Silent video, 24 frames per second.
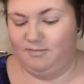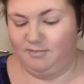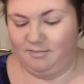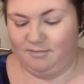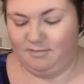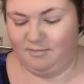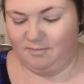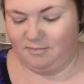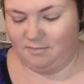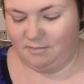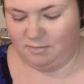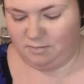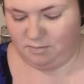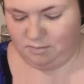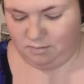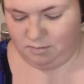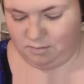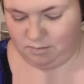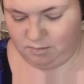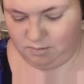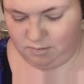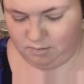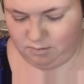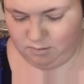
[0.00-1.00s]

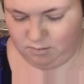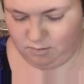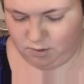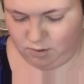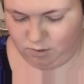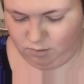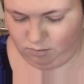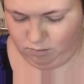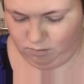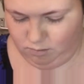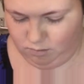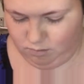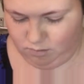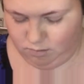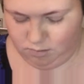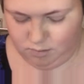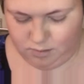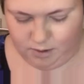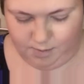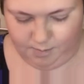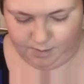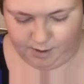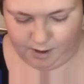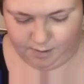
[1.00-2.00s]
Oh,
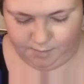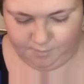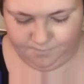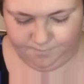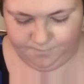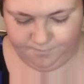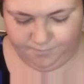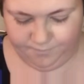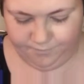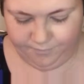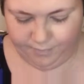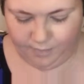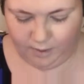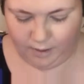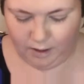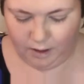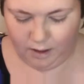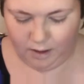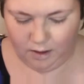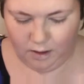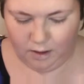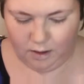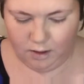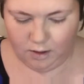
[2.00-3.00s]
there we go.
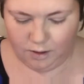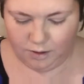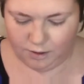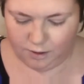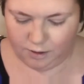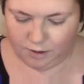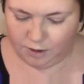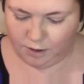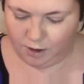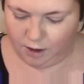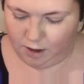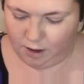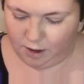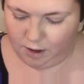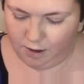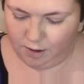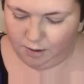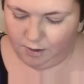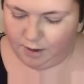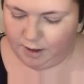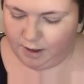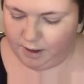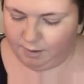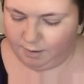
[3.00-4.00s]

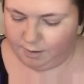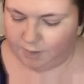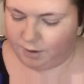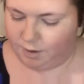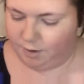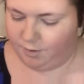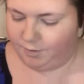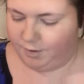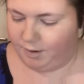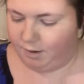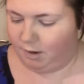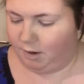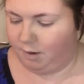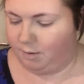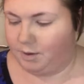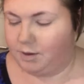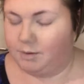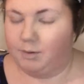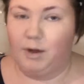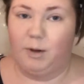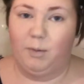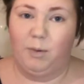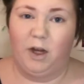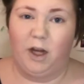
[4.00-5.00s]
So now I just gotta figure out
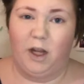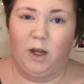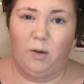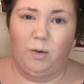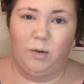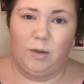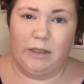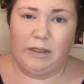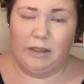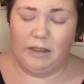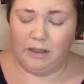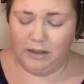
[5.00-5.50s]
which one I'm gonna use.